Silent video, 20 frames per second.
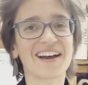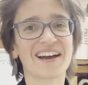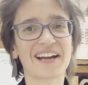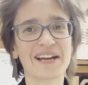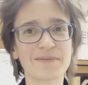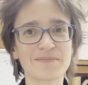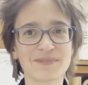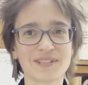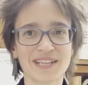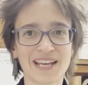
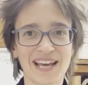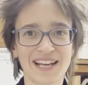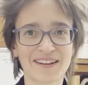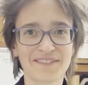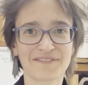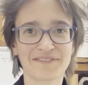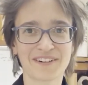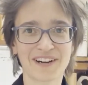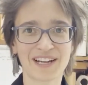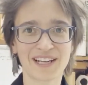I am
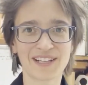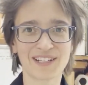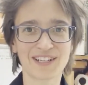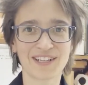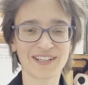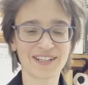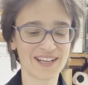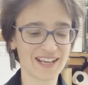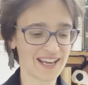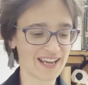Zana
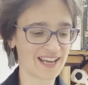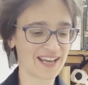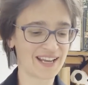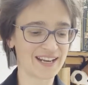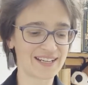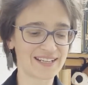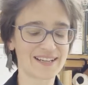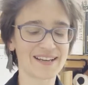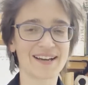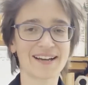Fraillon
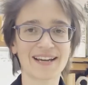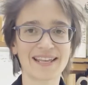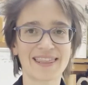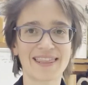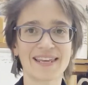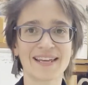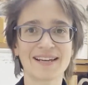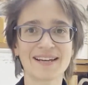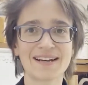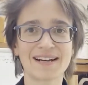and I
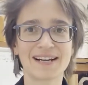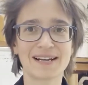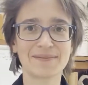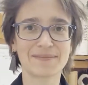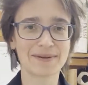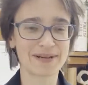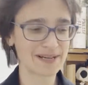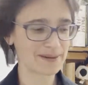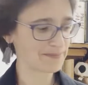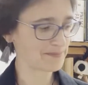think I
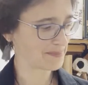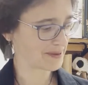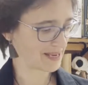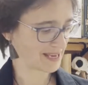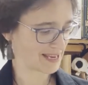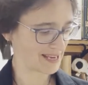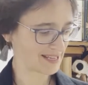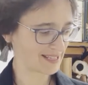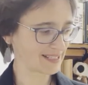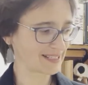might
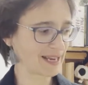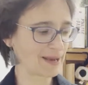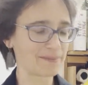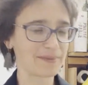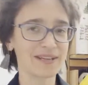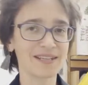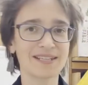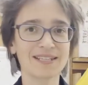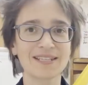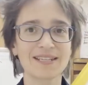be
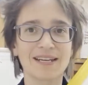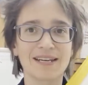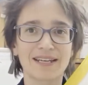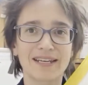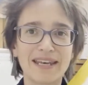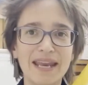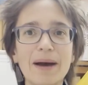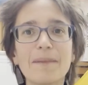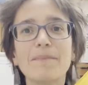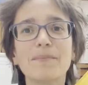Sammy's
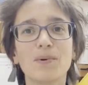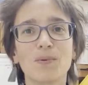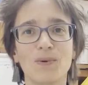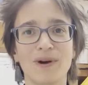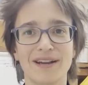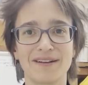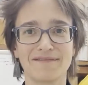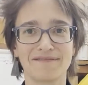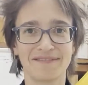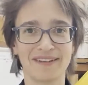number
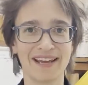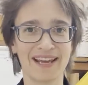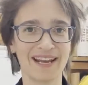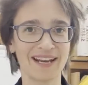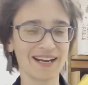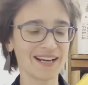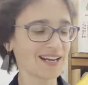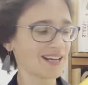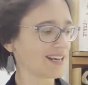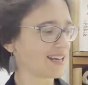one
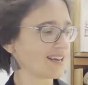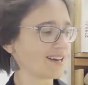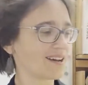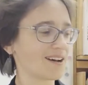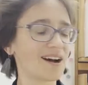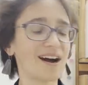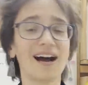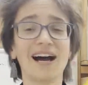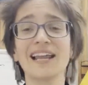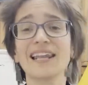fan.
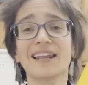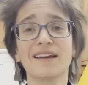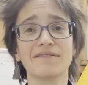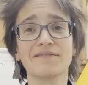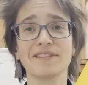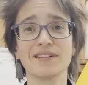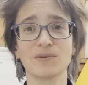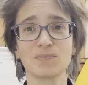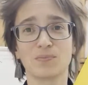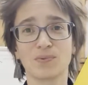I
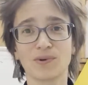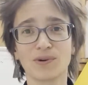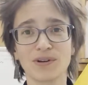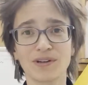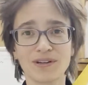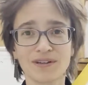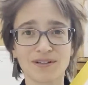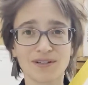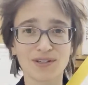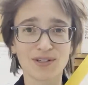love this
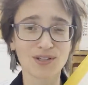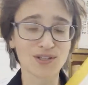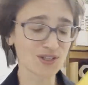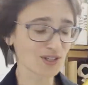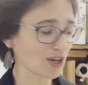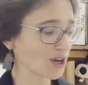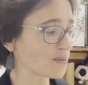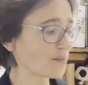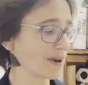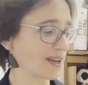book
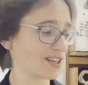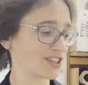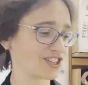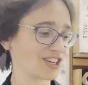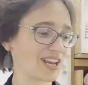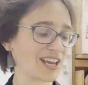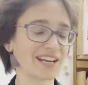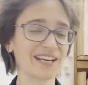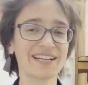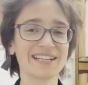so
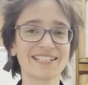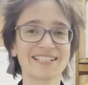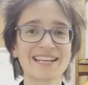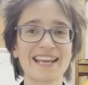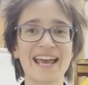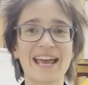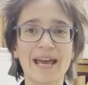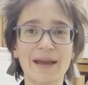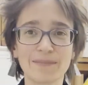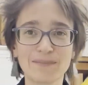much and it is
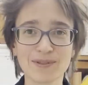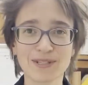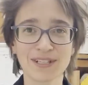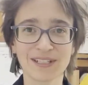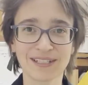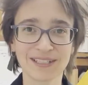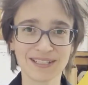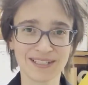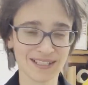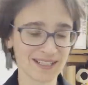an
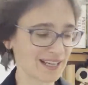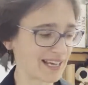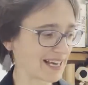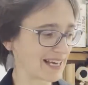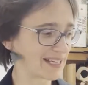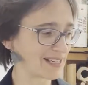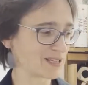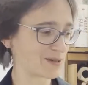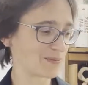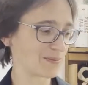absolute
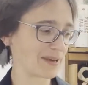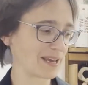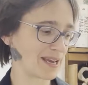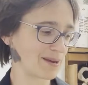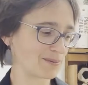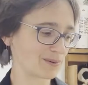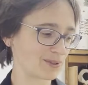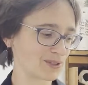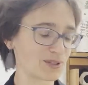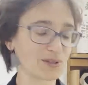delight to be
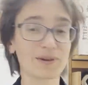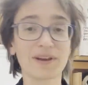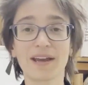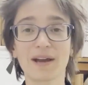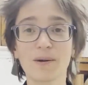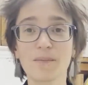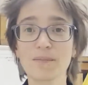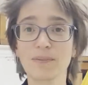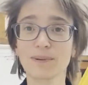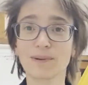able to
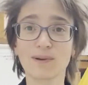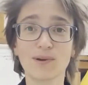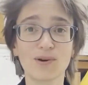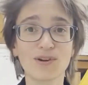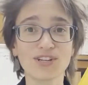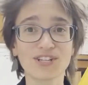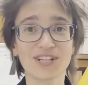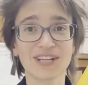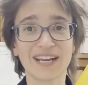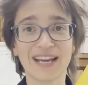help
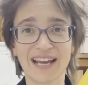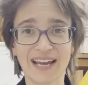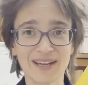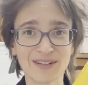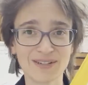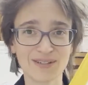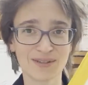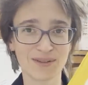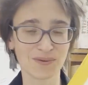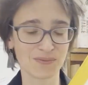launch it
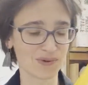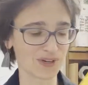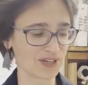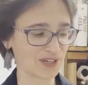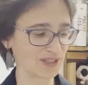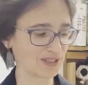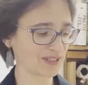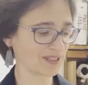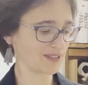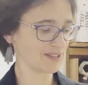out into the
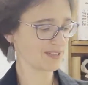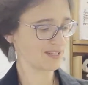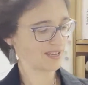world.